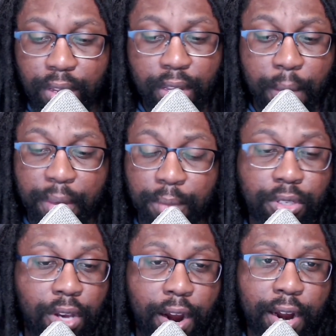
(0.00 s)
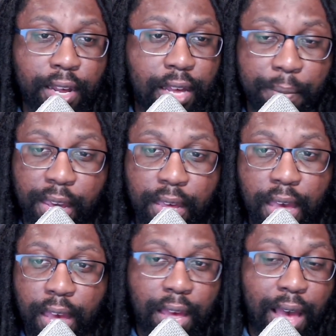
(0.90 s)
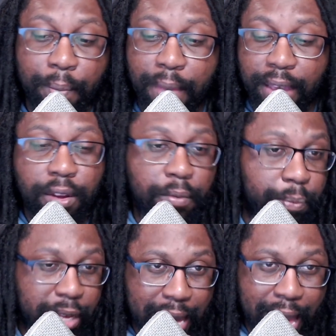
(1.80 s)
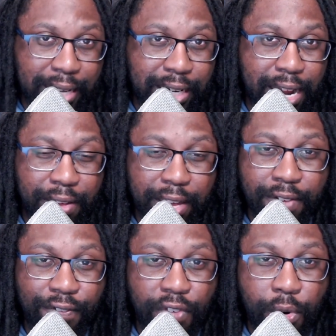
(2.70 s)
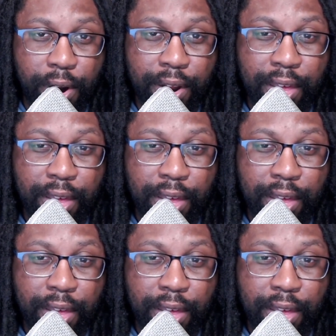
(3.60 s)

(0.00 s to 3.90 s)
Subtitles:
I mean, I'm sorry. I mean, I'm not going to be cashing out M4.